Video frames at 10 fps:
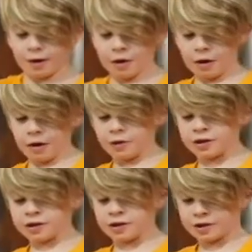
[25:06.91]

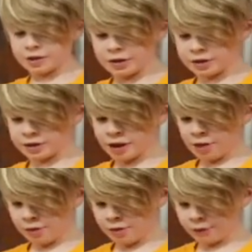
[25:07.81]
The
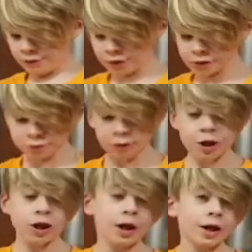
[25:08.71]
shell on this one
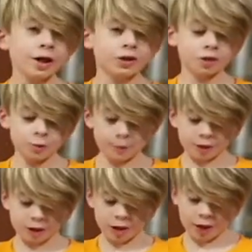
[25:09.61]
is super
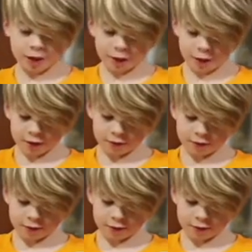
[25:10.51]
skinny.